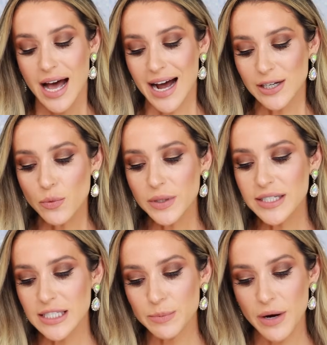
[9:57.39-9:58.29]
I don't
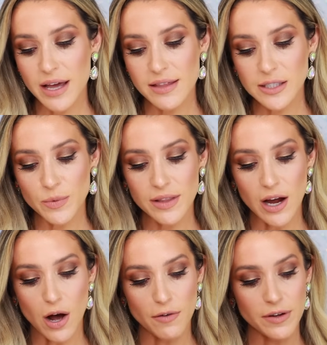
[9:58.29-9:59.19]
really spray this one
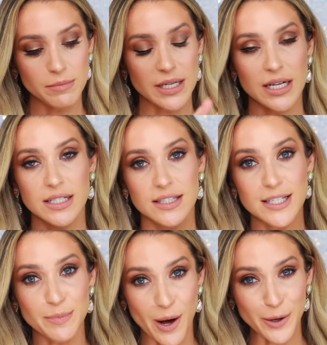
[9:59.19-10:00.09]
that often because
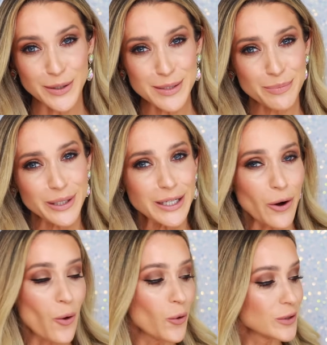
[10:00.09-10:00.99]
this bottle is pretty
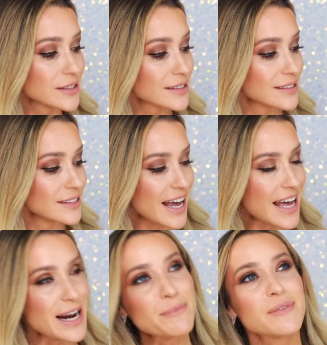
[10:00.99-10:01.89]
old
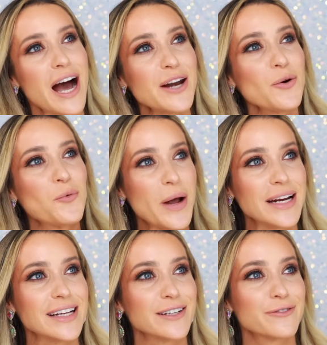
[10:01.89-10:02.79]
and I'm kind of
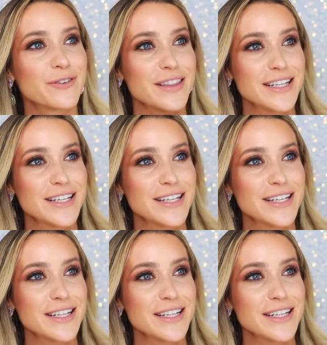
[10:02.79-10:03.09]
waiting for